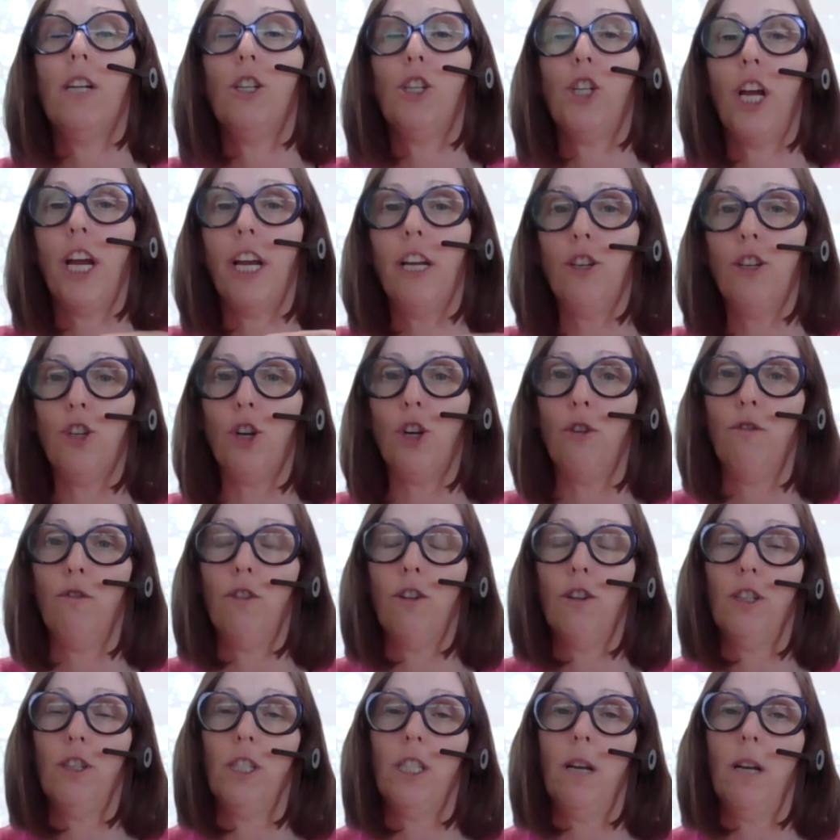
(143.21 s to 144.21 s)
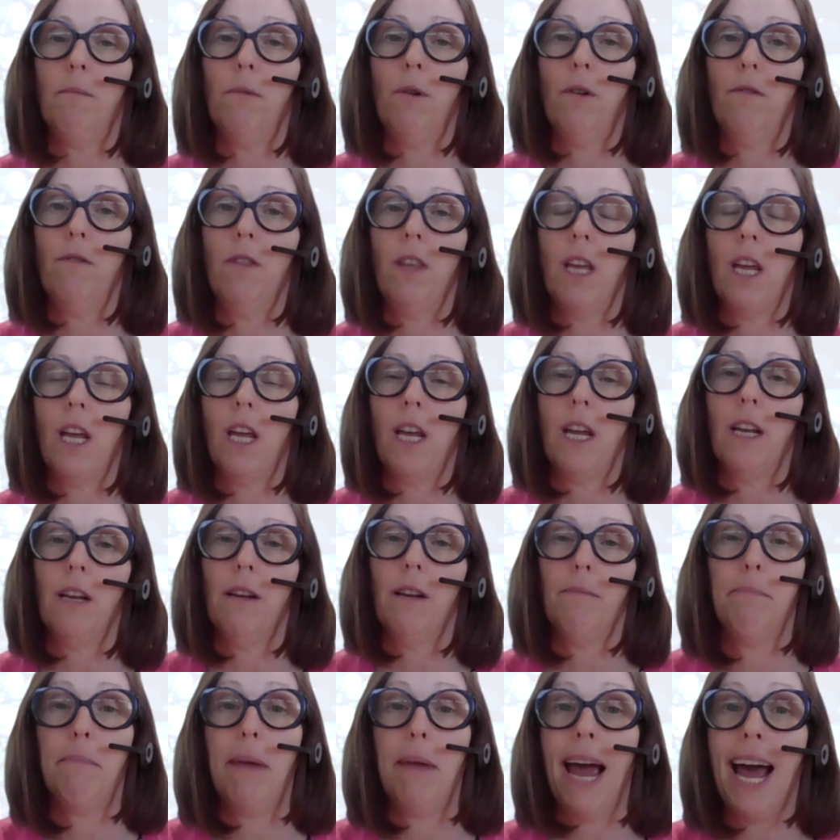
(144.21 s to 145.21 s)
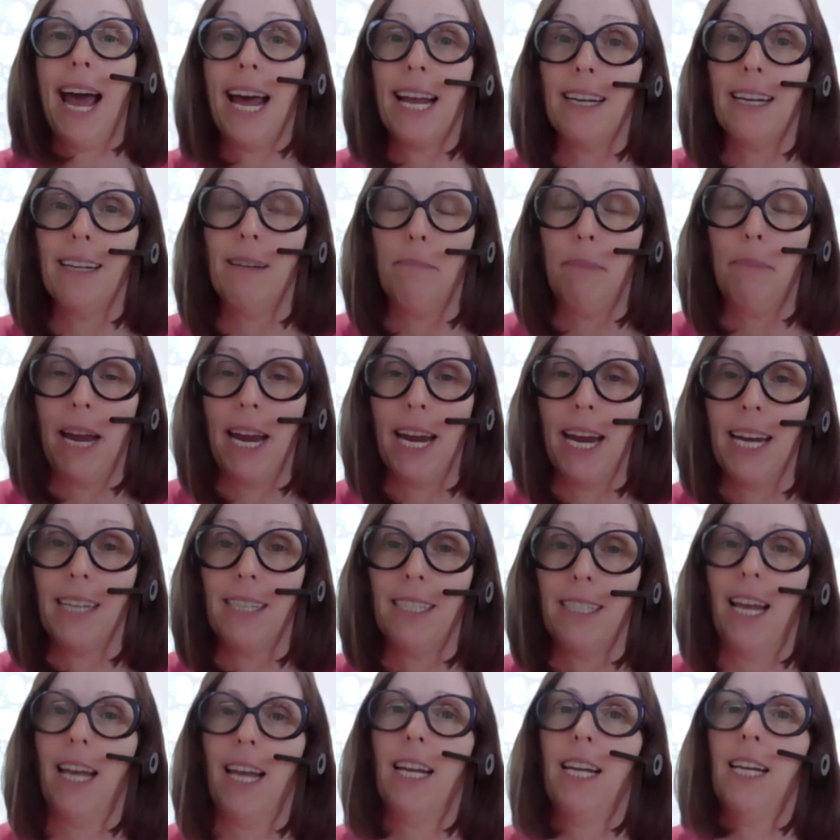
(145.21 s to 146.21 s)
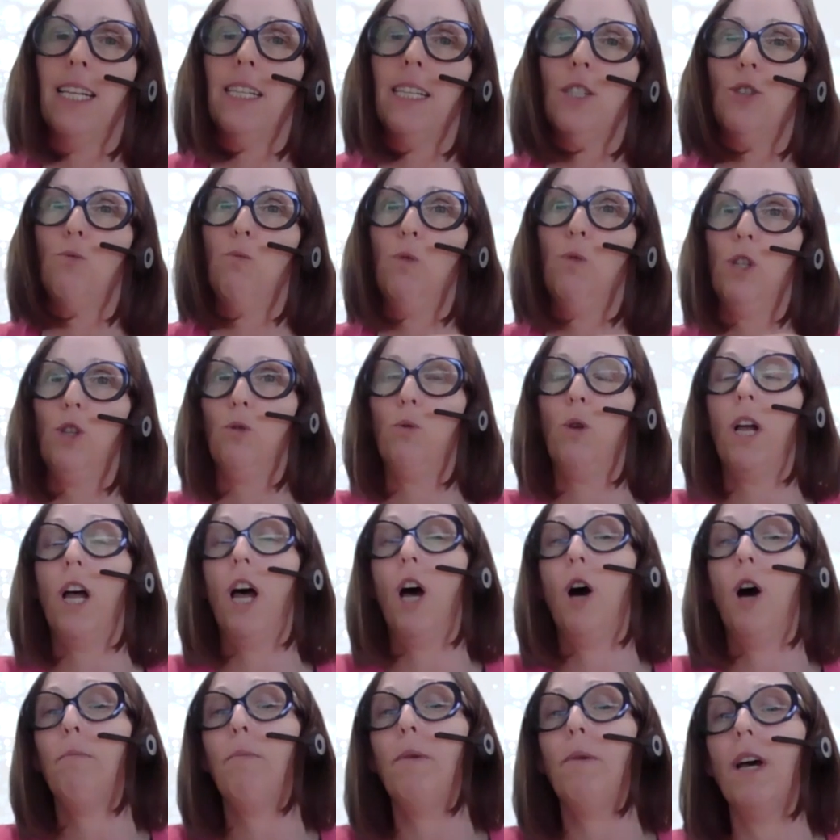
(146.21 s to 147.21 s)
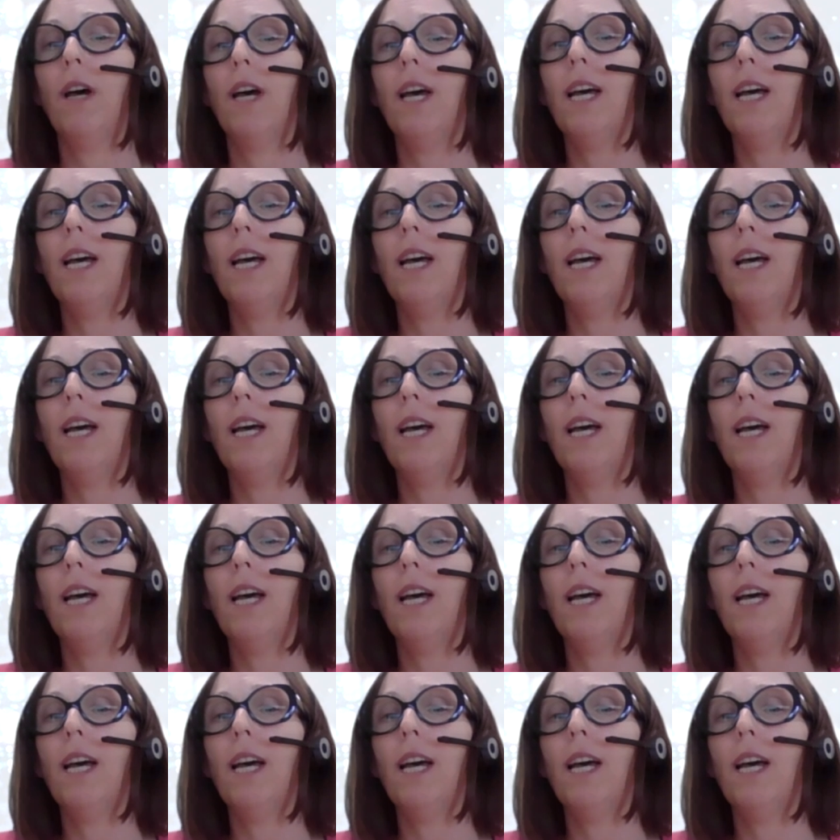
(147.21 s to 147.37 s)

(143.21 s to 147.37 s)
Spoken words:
change over some of the bad paying tenants, which will help